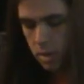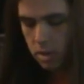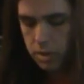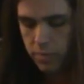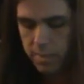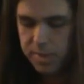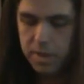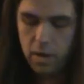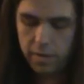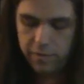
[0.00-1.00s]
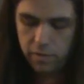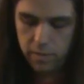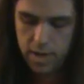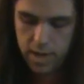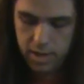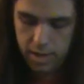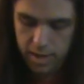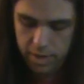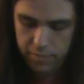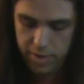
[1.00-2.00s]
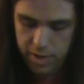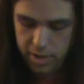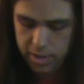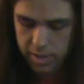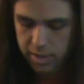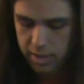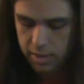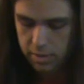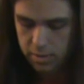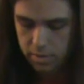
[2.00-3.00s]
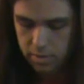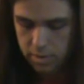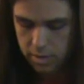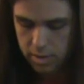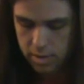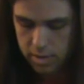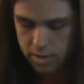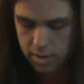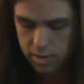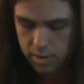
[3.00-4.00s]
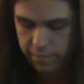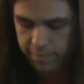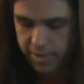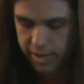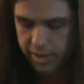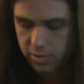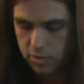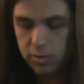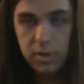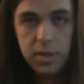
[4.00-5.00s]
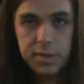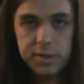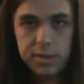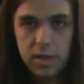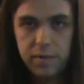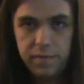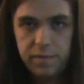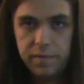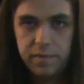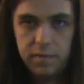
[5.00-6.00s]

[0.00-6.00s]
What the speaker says: So we've been talking for a while, and we cut a deal for me to get a hold of this stuff.